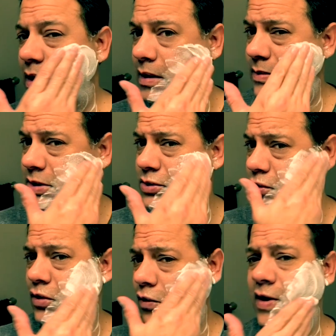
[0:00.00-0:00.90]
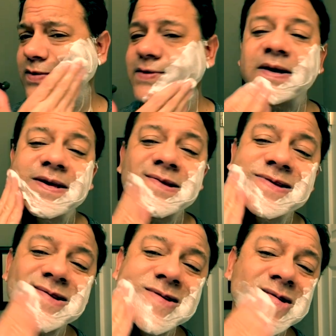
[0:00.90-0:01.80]
And I'm gonna do a cross
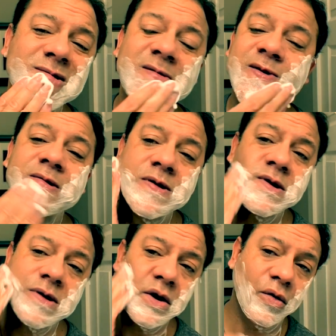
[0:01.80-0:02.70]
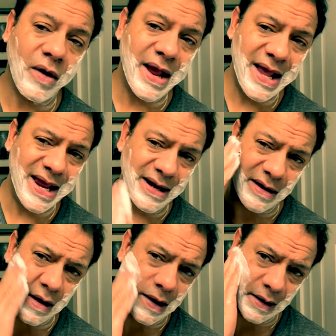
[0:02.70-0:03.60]
grain
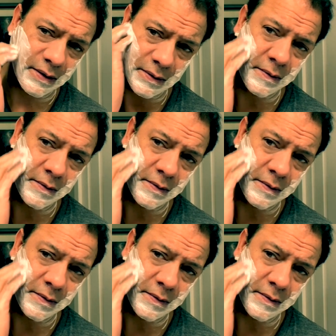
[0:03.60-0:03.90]
cut